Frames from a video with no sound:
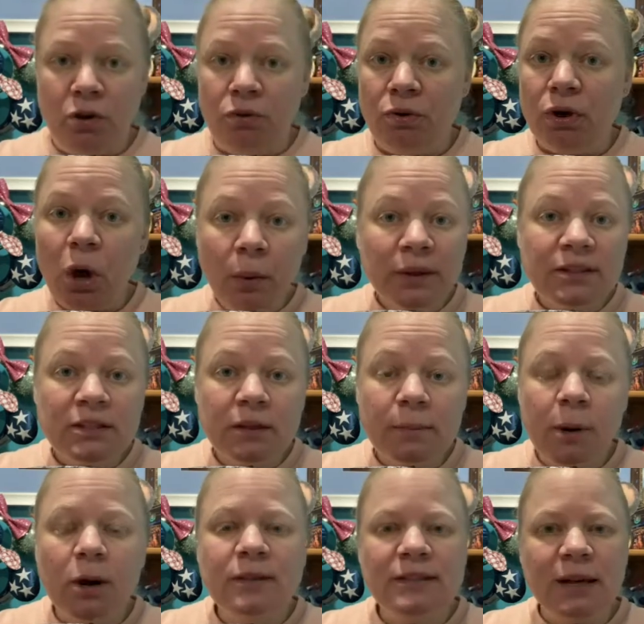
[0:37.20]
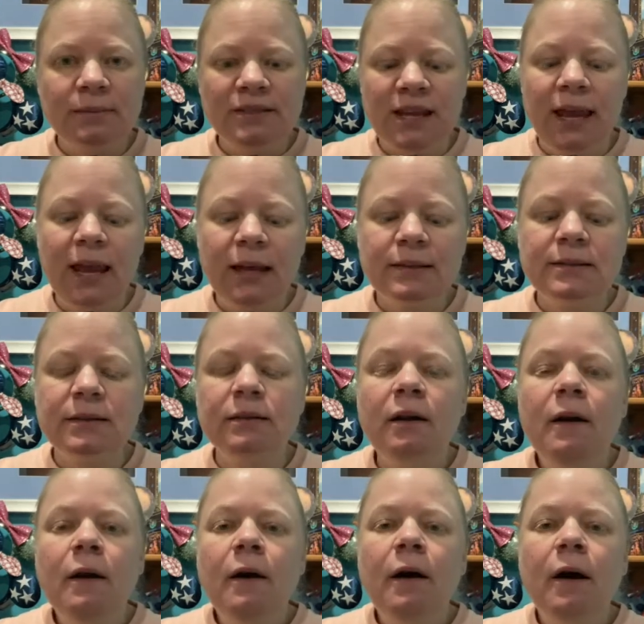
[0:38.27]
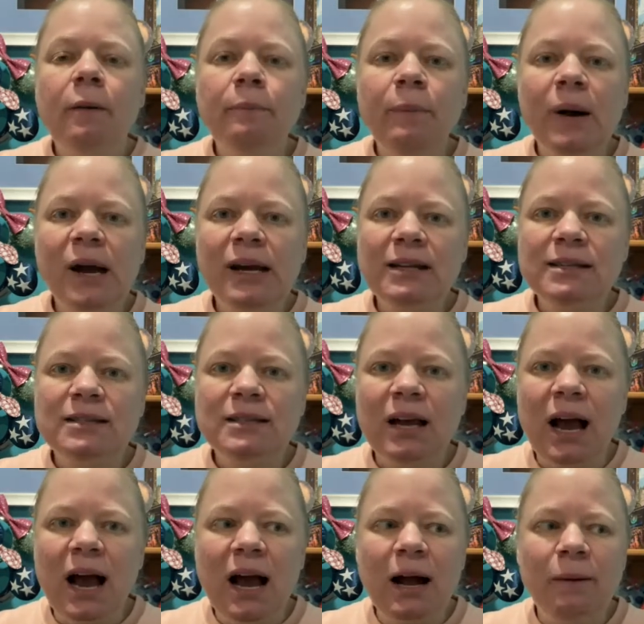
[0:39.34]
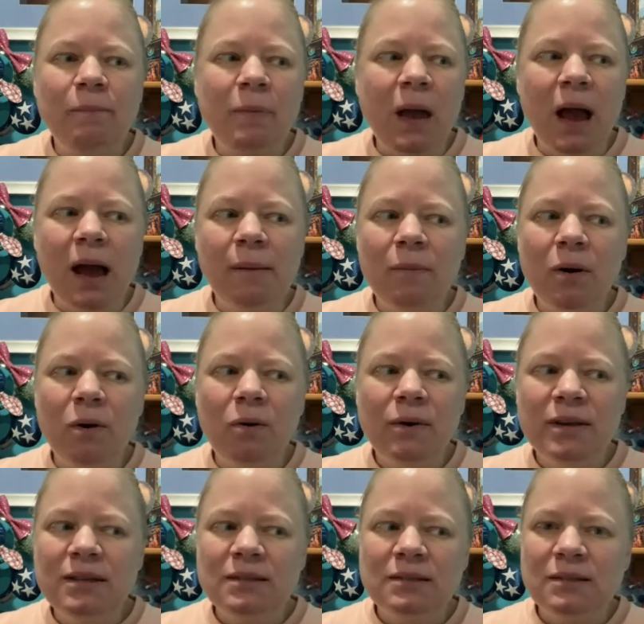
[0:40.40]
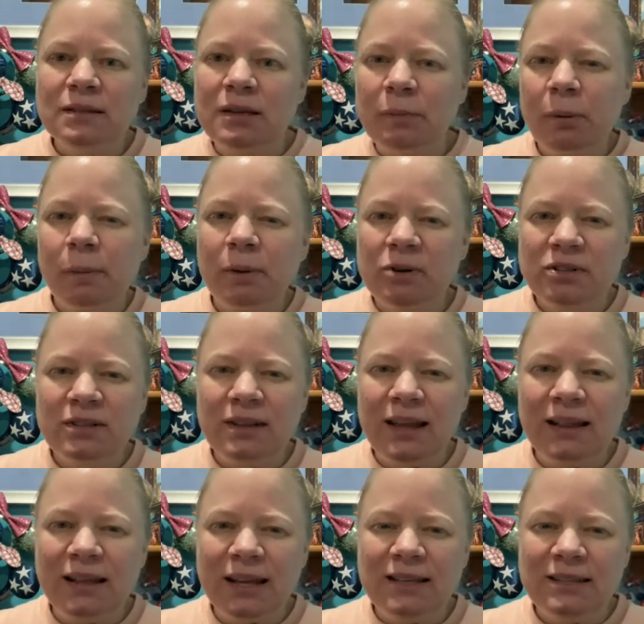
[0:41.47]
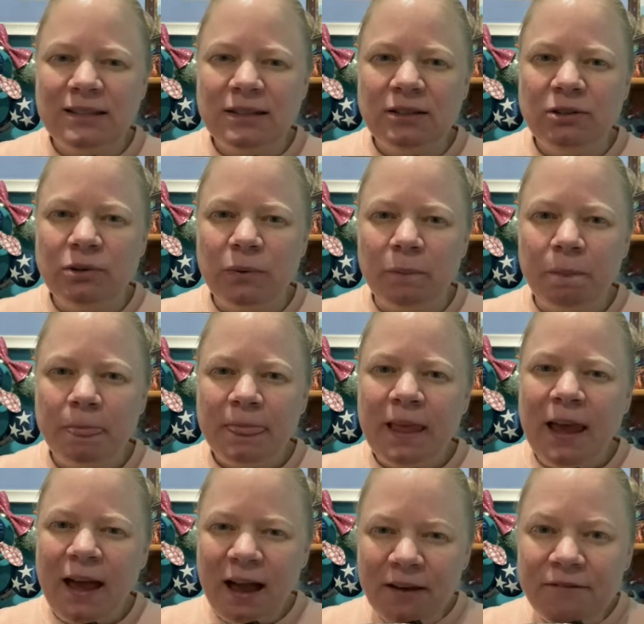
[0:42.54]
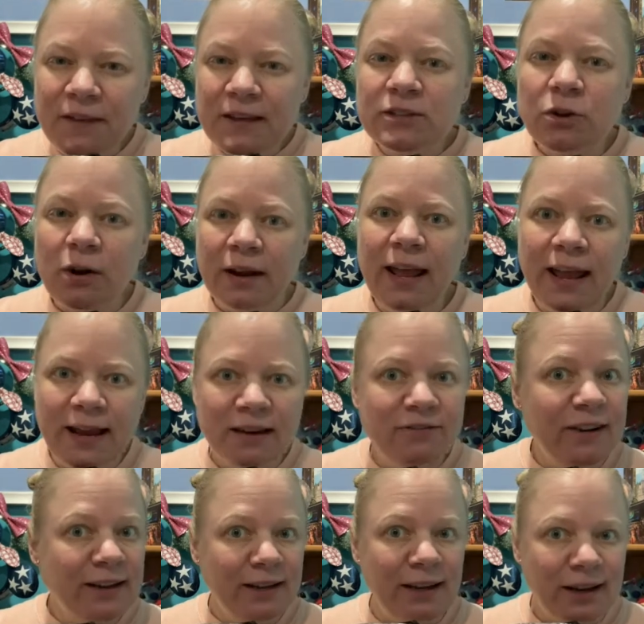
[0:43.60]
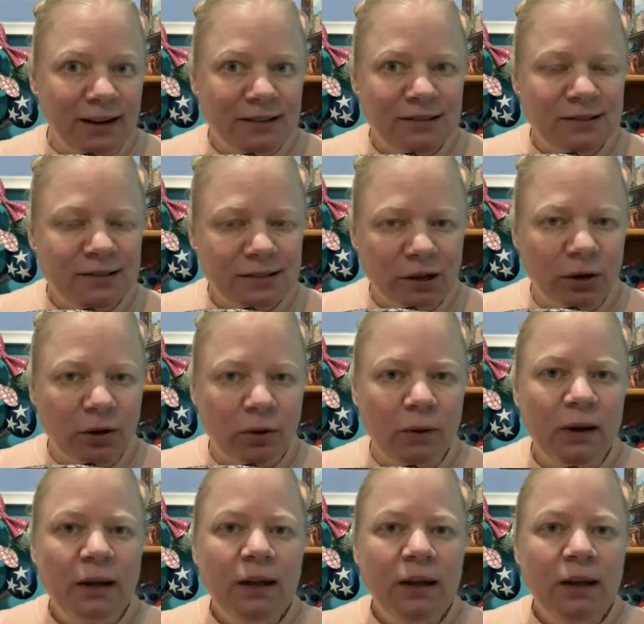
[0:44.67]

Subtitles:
go into the parks empty-handed. But I'm always the type of person that likes to have things on hand if I need it. So